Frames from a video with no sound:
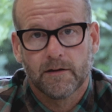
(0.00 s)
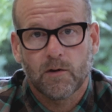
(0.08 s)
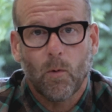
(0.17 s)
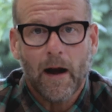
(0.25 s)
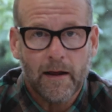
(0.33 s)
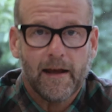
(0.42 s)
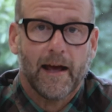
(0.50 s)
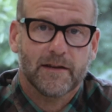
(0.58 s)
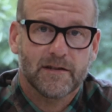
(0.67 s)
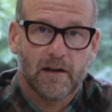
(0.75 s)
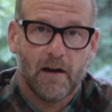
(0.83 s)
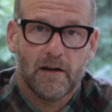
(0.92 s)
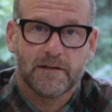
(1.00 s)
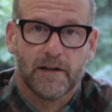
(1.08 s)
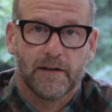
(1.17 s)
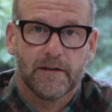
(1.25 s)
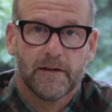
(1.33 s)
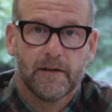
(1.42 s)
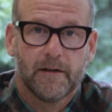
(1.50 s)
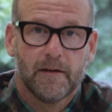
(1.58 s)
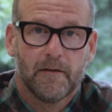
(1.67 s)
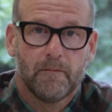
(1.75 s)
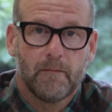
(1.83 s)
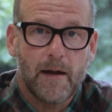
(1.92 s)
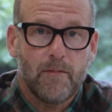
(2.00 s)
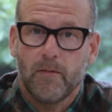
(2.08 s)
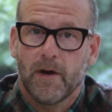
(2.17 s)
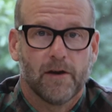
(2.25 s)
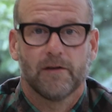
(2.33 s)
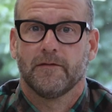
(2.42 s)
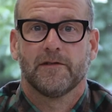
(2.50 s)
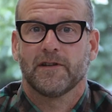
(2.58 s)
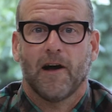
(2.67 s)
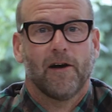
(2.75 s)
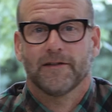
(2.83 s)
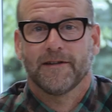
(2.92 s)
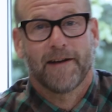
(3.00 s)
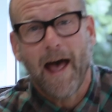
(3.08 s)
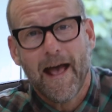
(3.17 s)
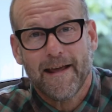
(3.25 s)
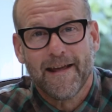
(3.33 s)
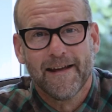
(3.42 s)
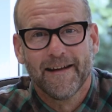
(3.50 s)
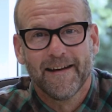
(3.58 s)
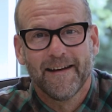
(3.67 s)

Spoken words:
So why don't you get started? Maybe we could start today.